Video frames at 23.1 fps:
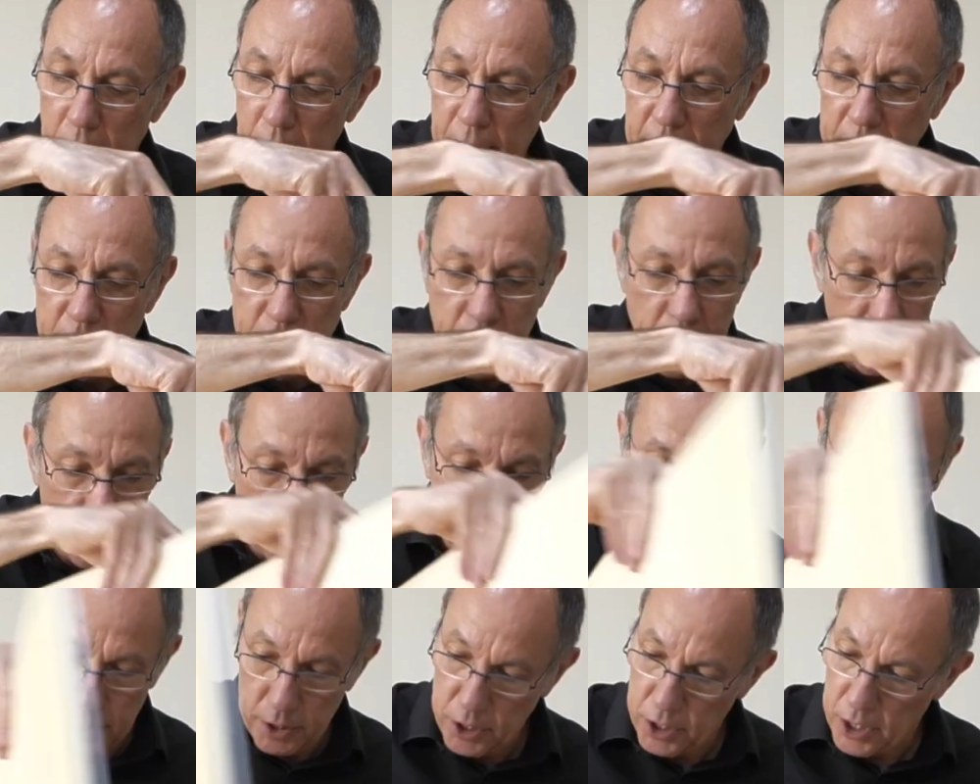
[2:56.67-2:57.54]

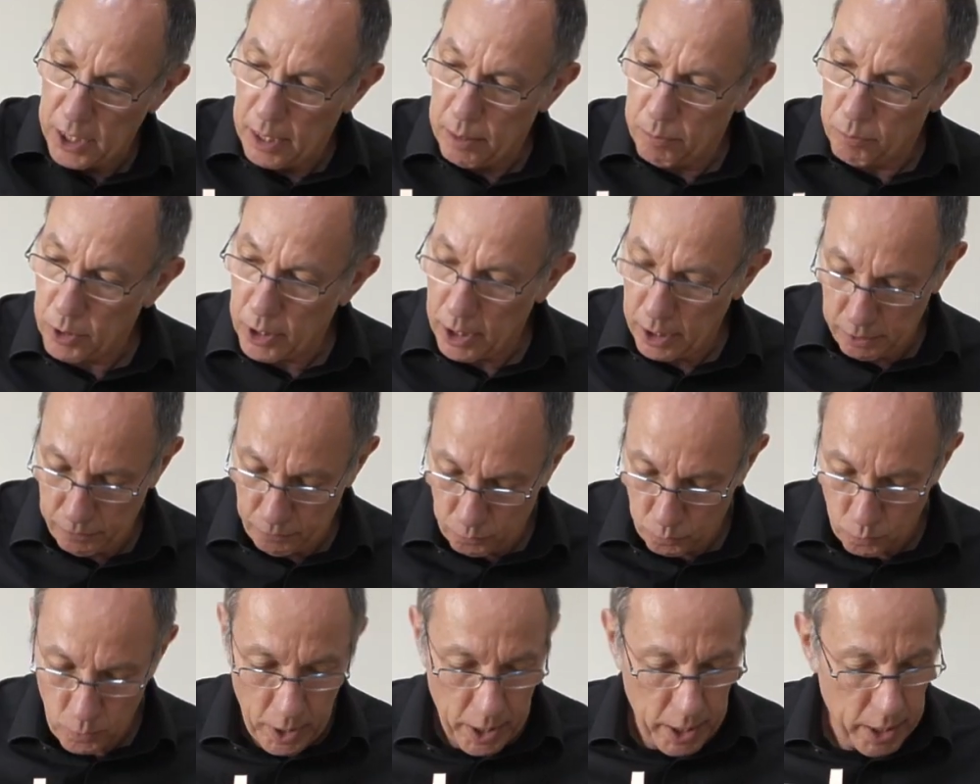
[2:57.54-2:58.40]
Exactly the same kind of
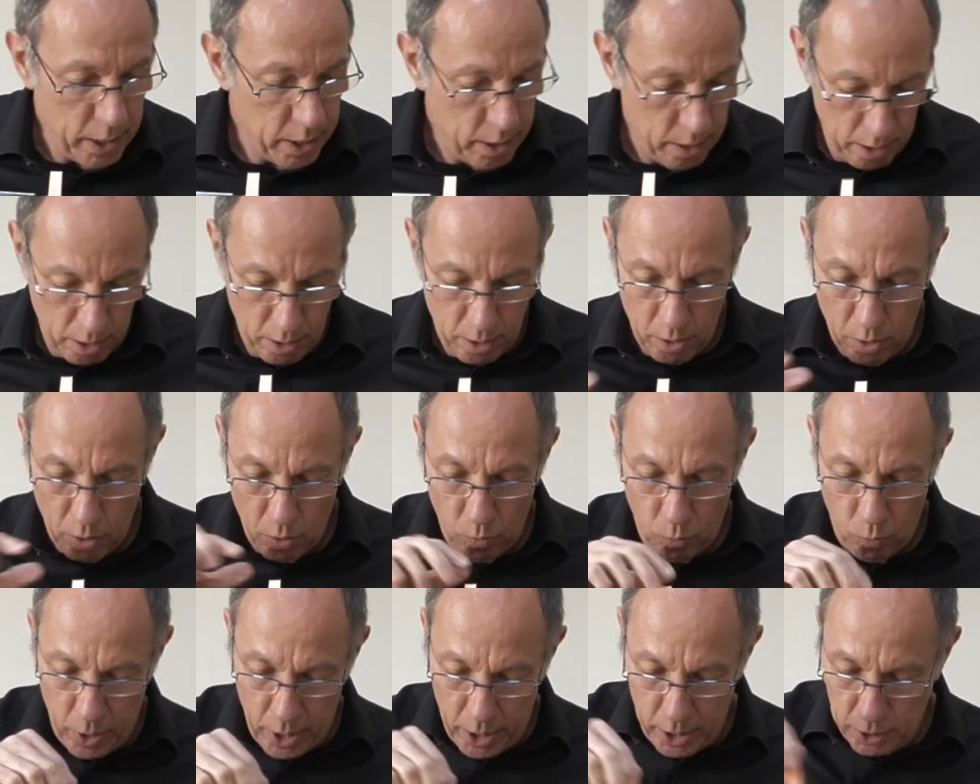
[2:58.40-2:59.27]
way
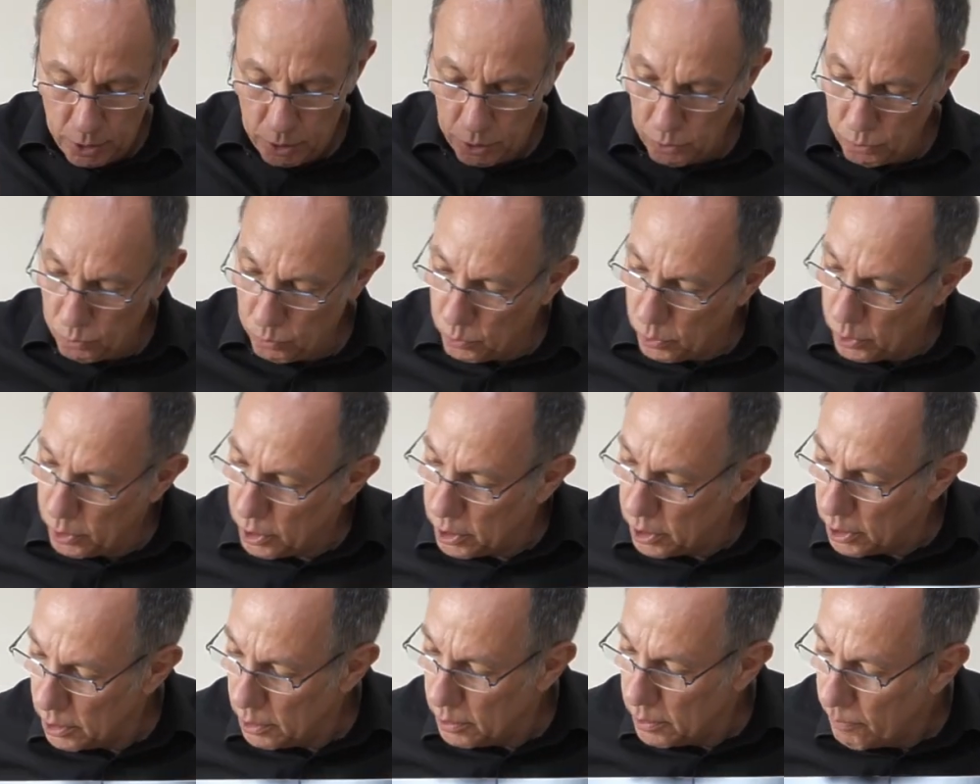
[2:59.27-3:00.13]
where you
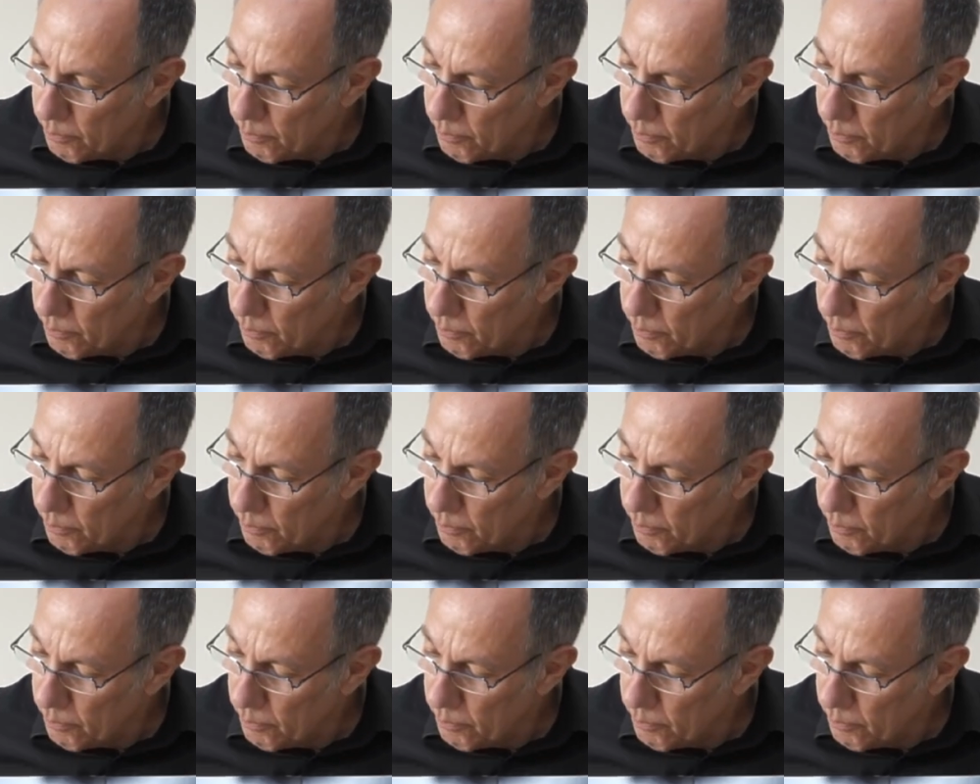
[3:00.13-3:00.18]
would